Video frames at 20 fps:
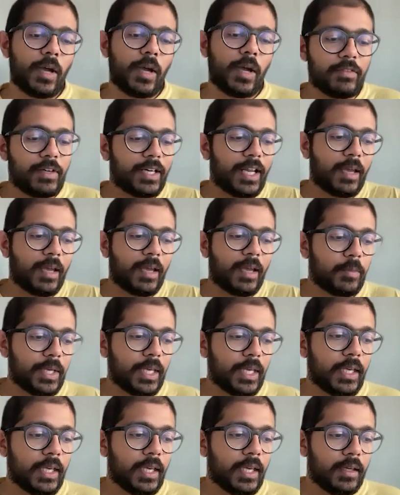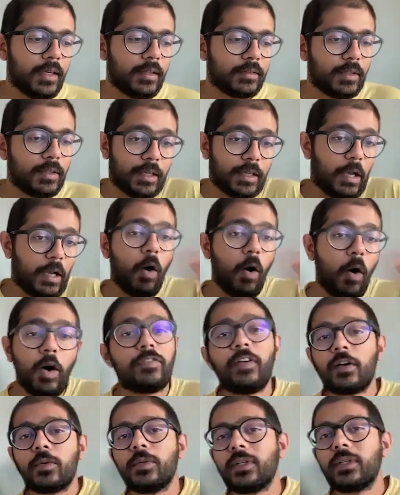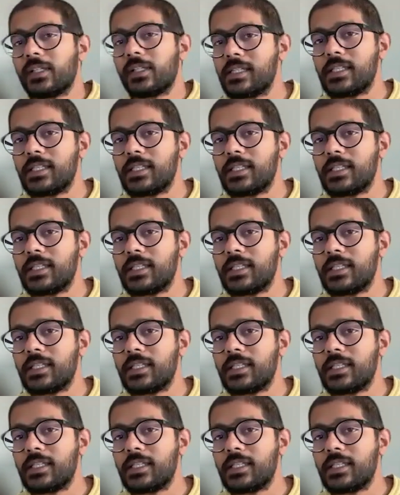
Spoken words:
So every time we, like, all of our work